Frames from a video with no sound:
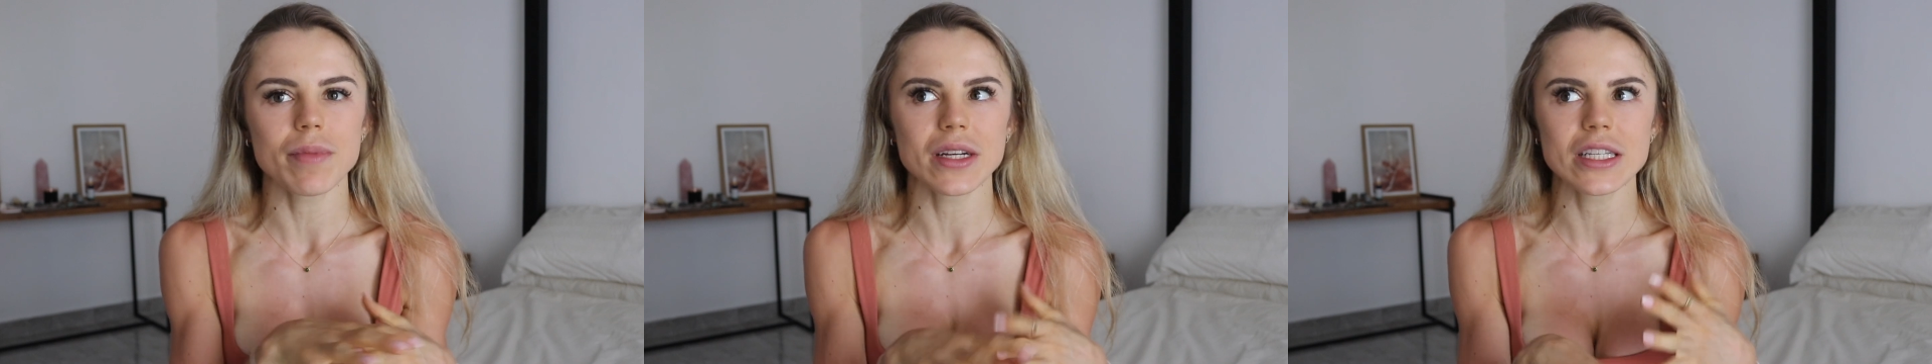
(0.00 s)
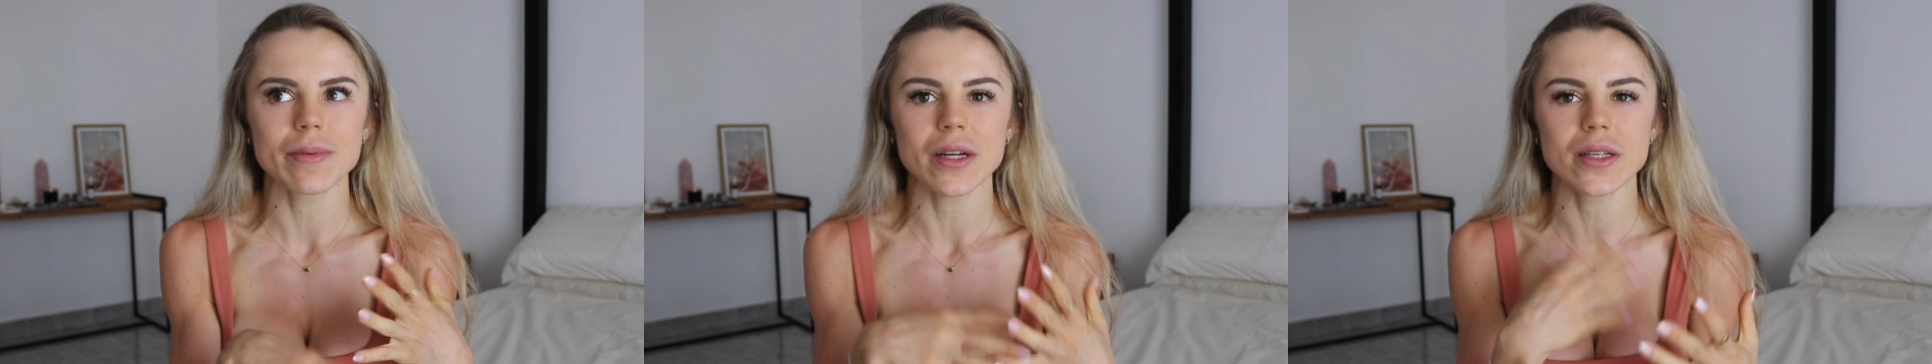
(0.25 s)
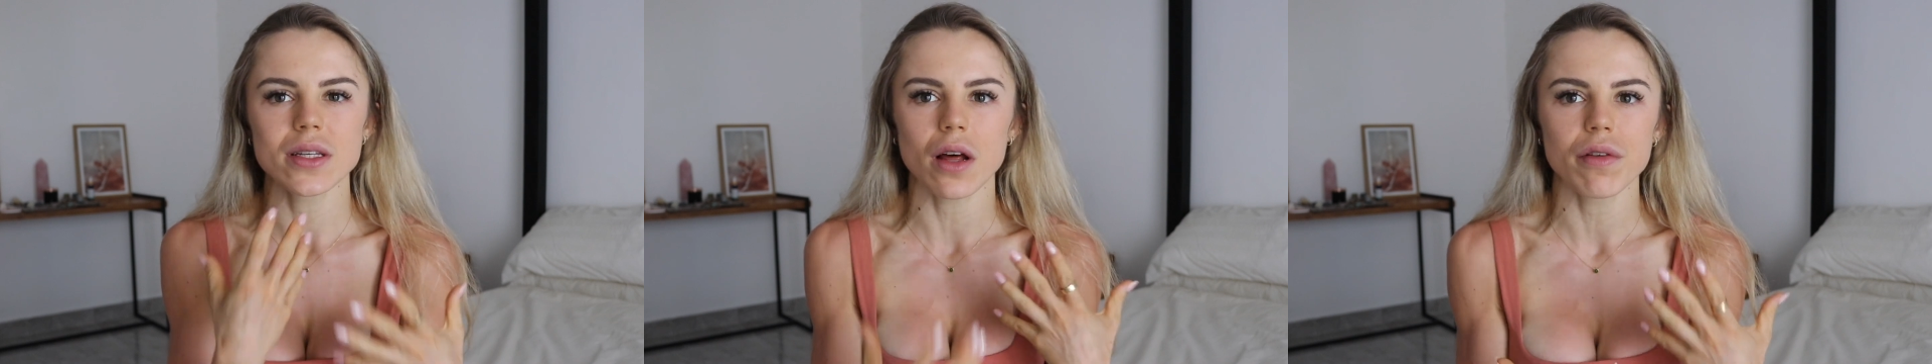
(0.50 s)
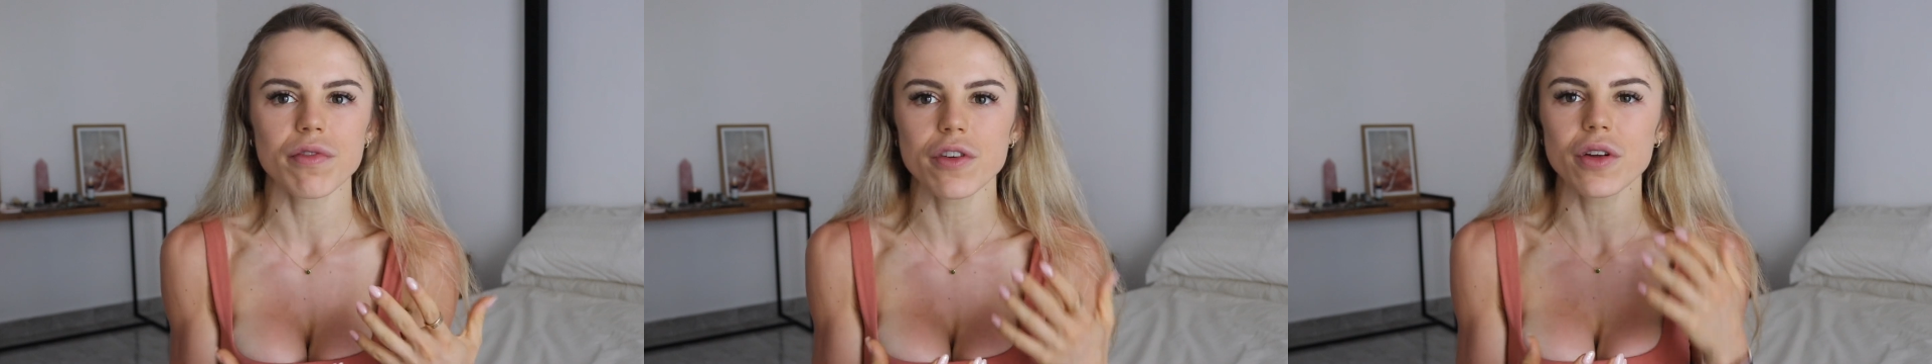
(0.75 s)
been experiencing a lot
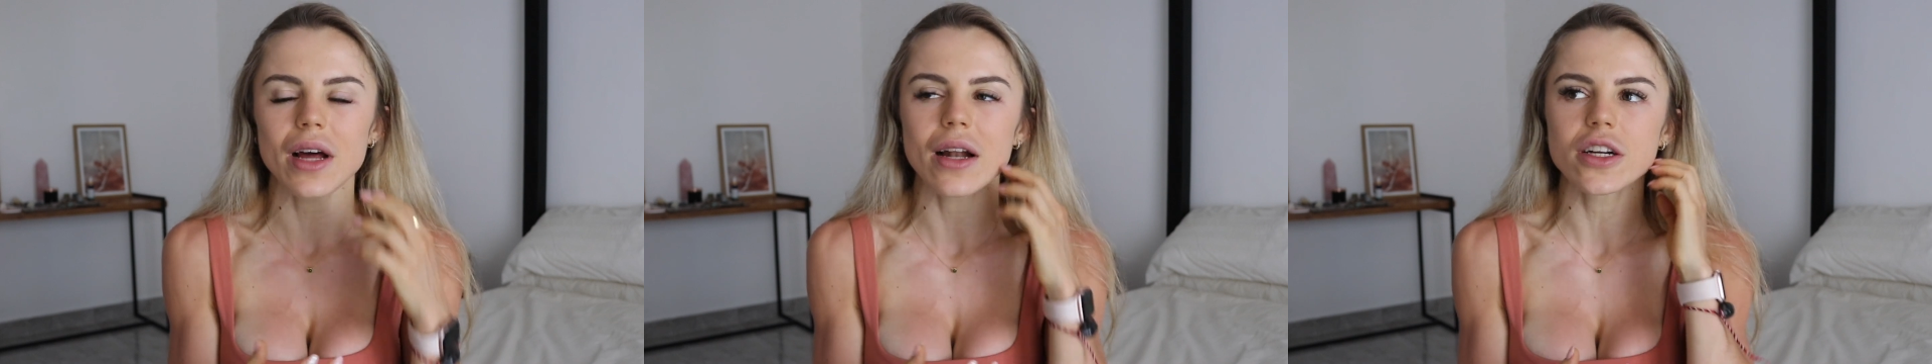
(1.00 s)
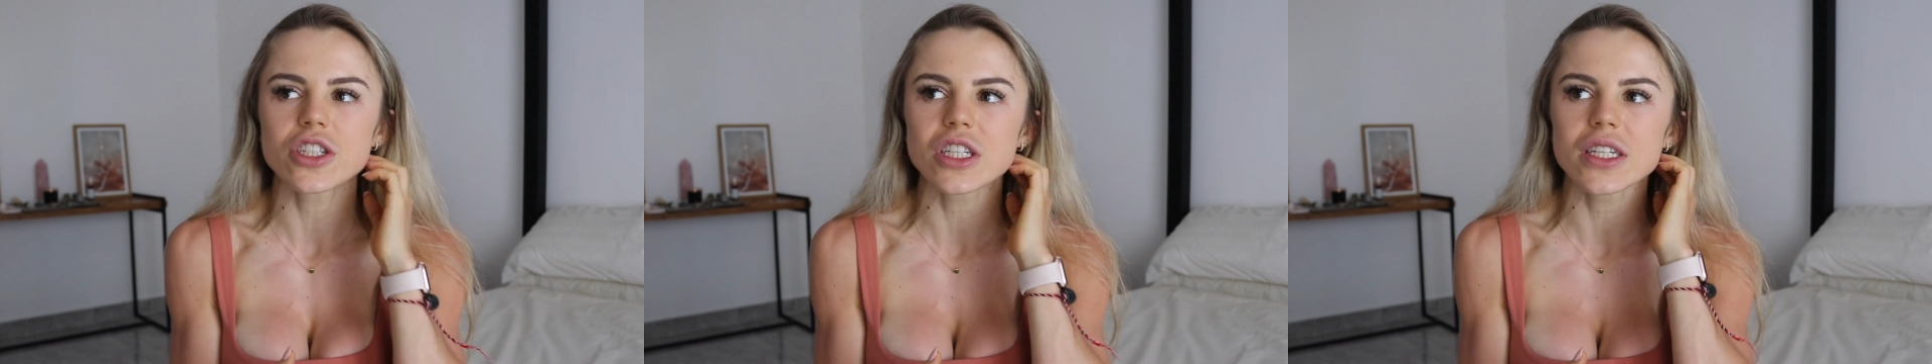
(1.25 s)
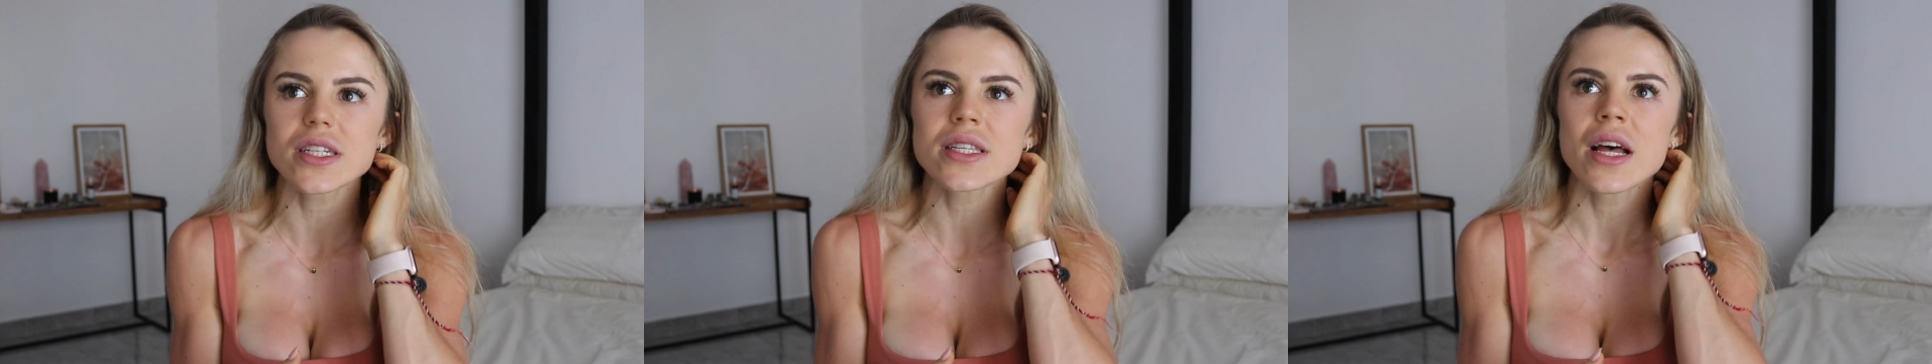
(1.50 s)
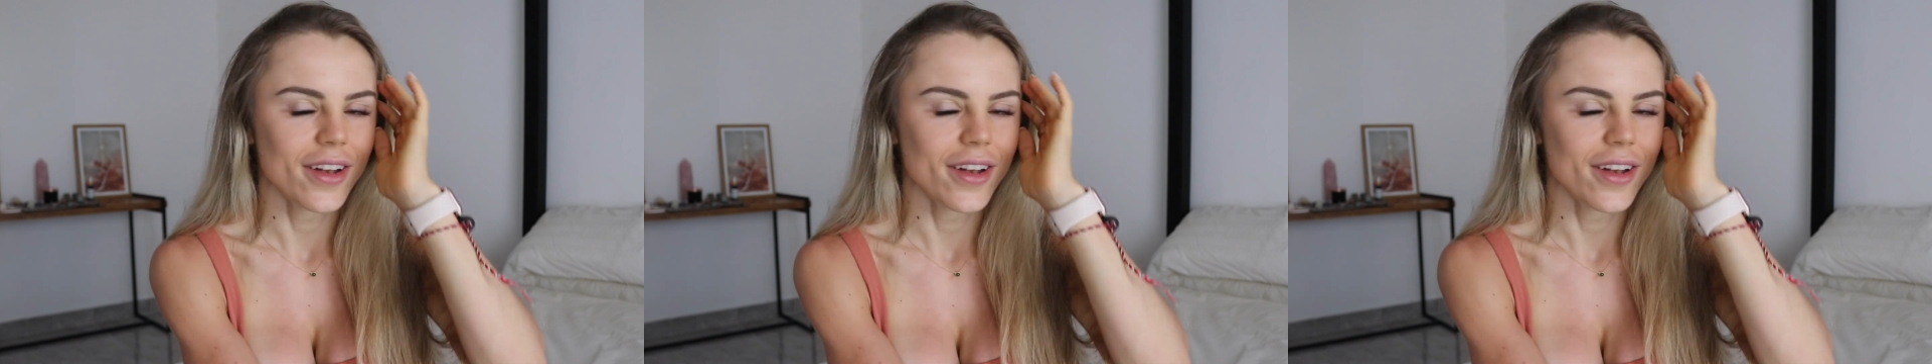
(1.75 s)
of food allergies.